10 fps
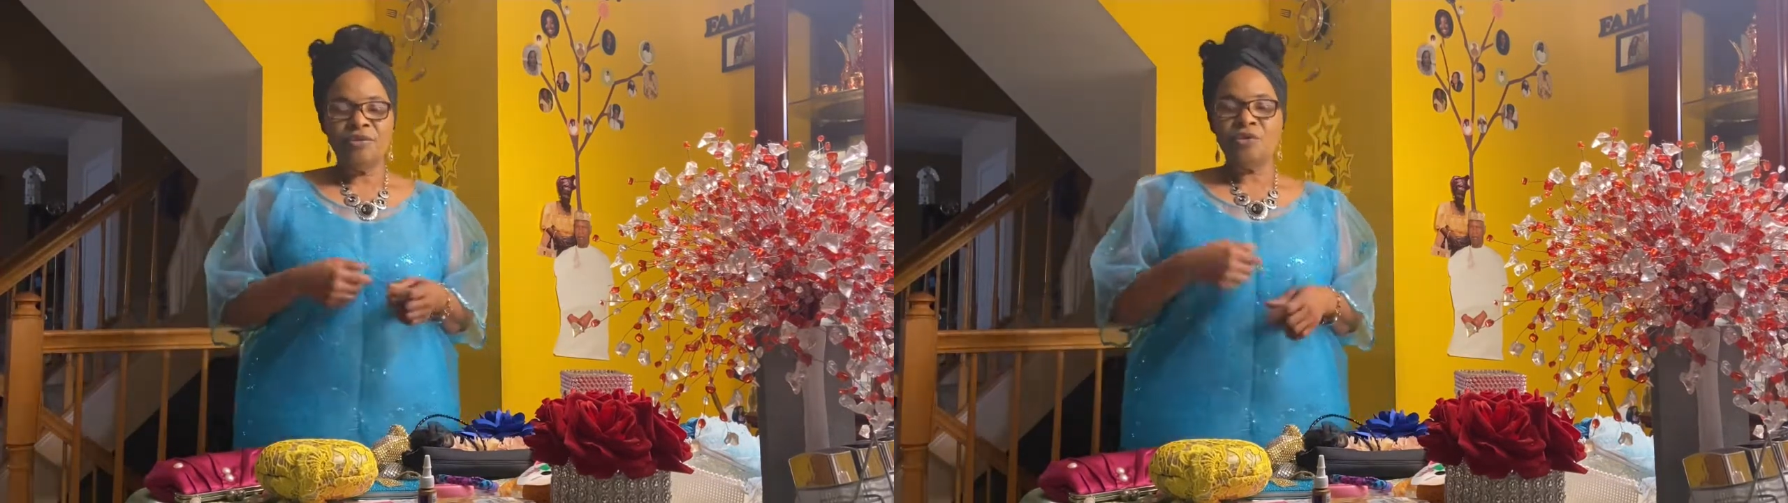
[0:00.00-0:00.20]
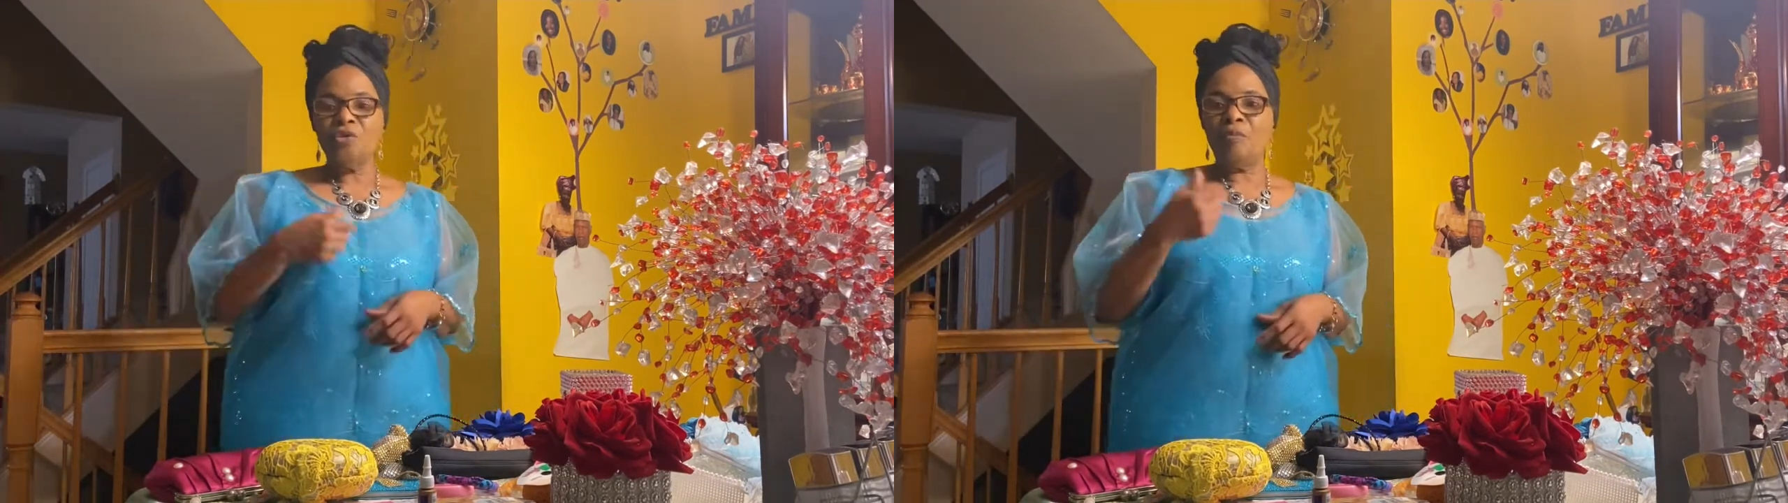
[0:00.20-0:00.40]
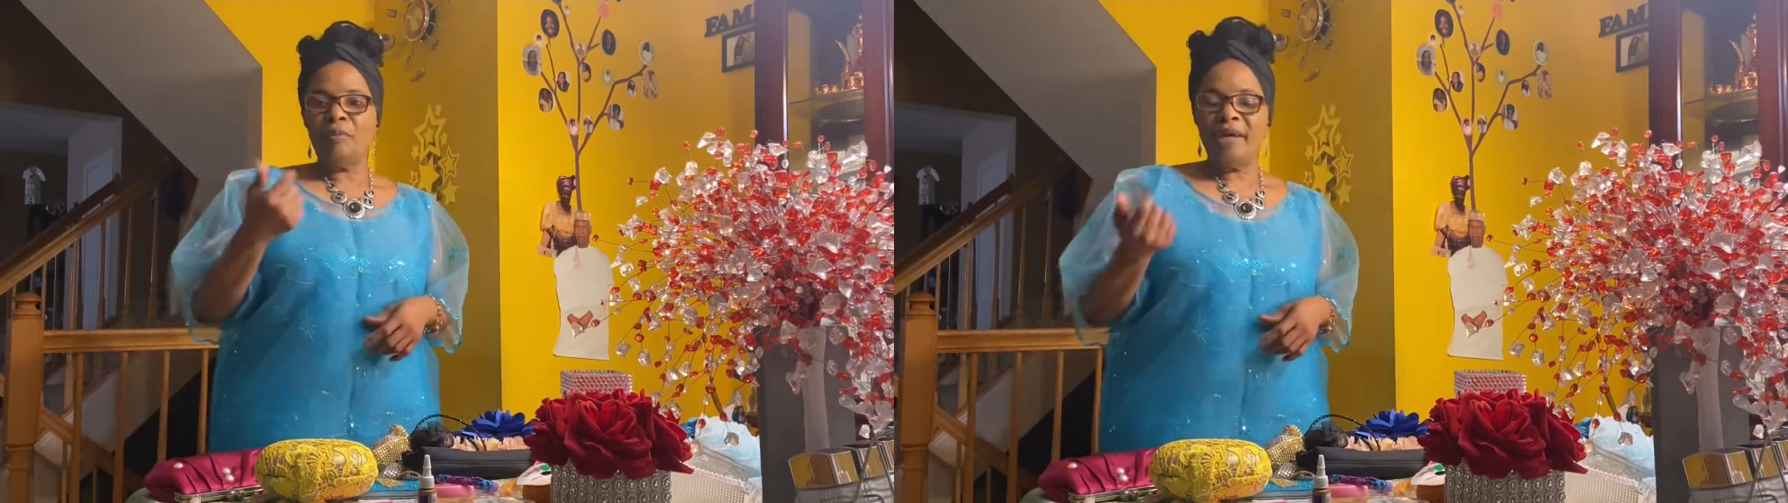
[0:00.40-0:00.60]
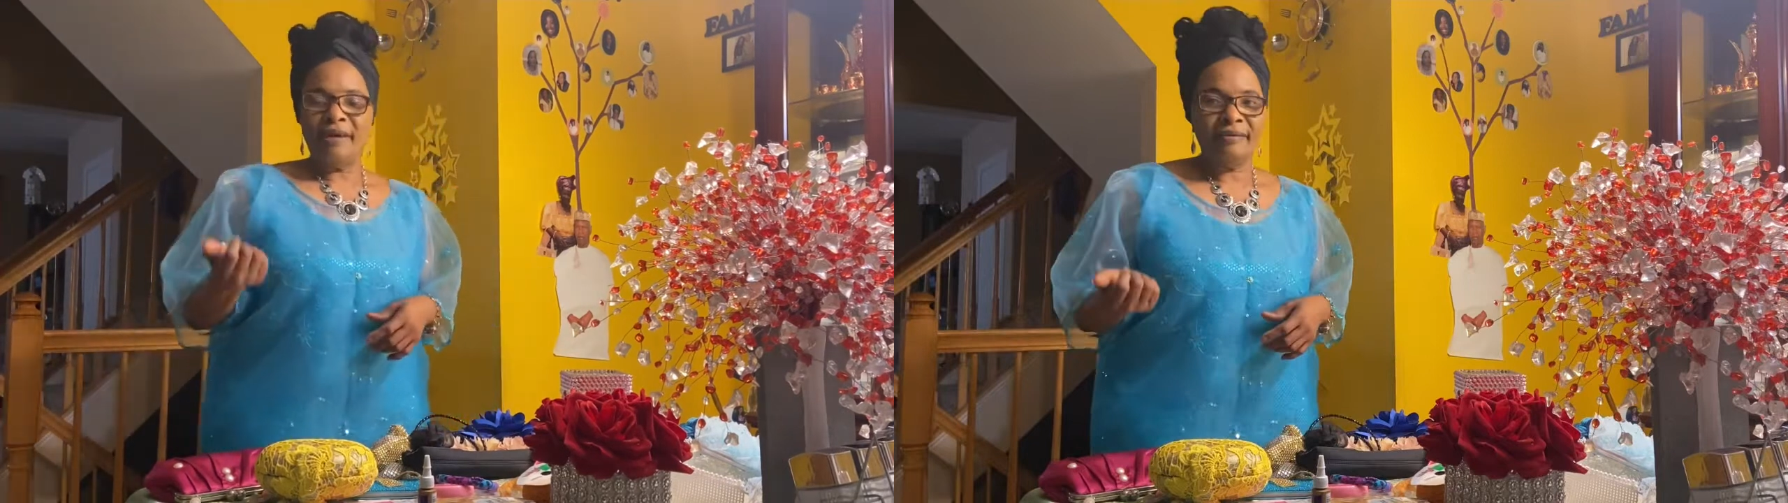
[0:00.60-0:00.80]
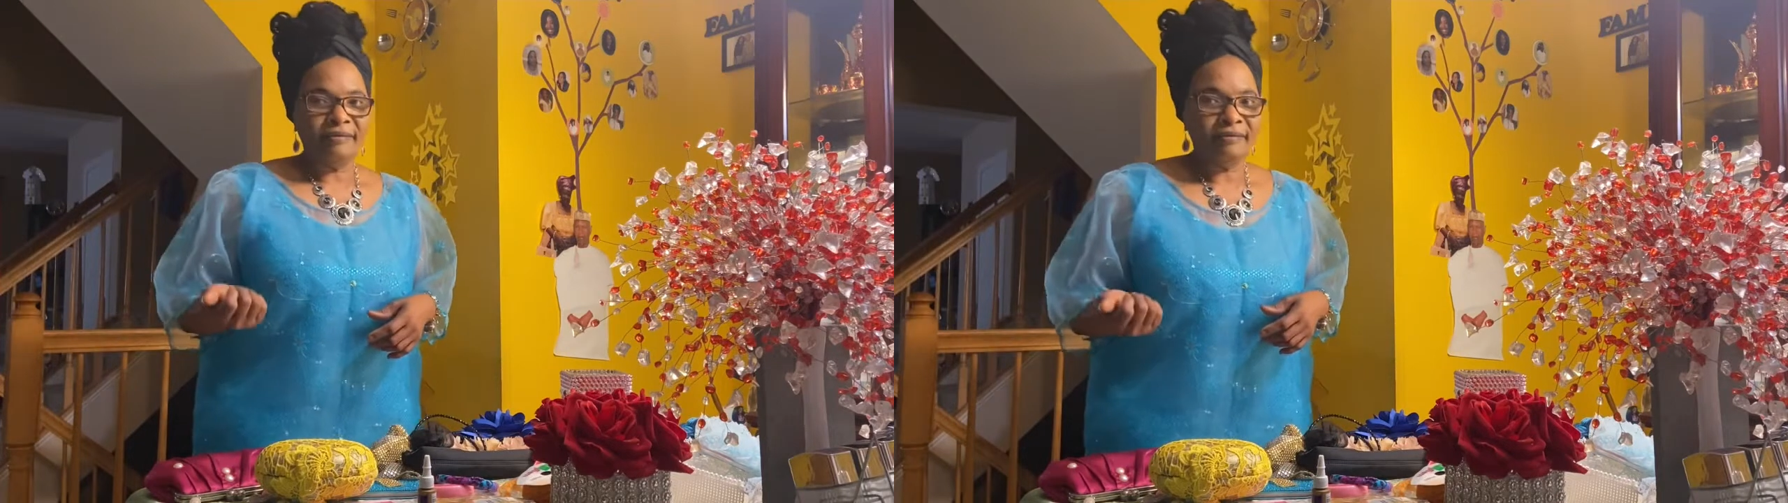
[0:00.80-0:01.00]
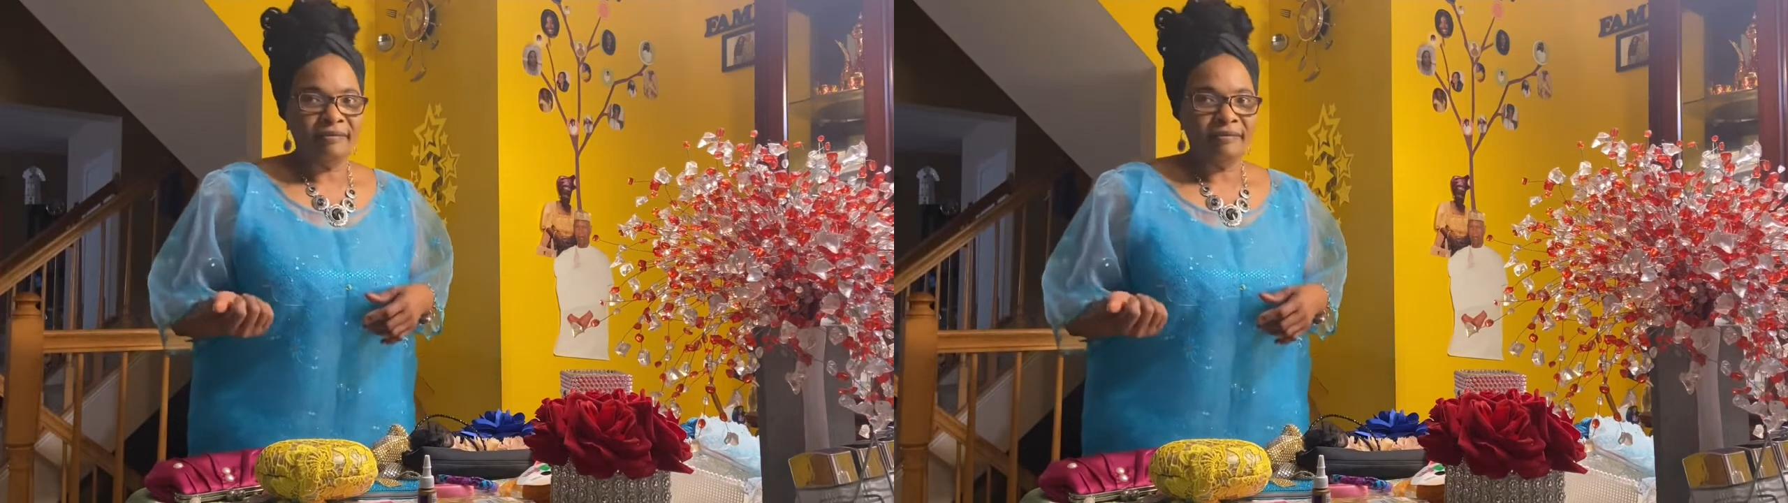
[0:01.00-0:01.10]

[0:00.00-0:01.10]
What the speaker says: to pen,